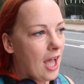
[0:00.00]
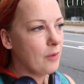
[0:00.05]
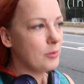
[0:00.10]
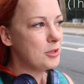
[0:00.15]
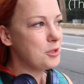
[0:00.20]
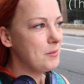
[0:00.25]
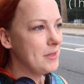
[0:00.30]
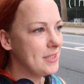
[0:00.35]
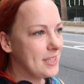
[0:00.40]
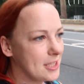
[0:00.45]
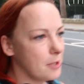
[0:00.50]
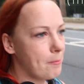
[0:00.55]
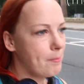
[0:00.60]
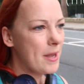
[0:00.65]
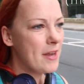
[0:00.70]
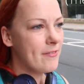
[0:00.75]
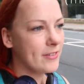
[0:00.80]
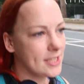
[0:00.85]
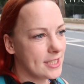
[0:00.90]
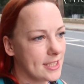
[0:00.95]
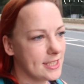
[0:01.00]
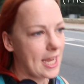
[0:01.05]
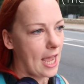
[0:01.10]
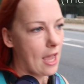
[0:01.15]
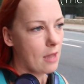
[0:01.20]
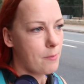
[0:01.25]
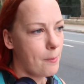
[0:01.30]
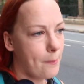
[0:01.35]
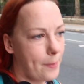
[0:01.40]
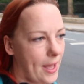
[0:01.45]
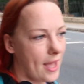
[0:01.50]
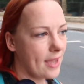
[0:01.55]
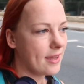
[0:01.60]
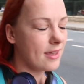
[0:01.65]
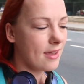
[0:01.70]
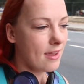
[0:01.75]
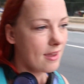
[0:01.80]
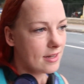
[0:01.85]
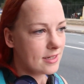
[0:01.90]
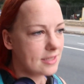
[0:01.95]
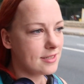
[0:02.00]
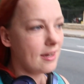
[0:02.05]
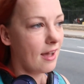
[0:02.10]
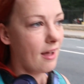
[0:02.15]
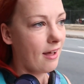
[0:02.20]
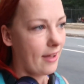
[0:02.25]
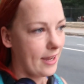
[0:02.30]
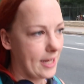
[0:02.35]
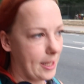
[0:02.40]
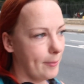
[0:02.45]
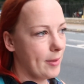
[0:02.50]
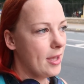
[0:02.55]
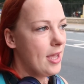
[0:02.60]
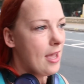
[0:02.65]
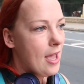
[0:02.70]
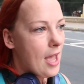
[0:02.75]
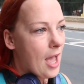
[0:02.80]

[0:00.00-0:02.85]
which means it's a bit of a step back in time,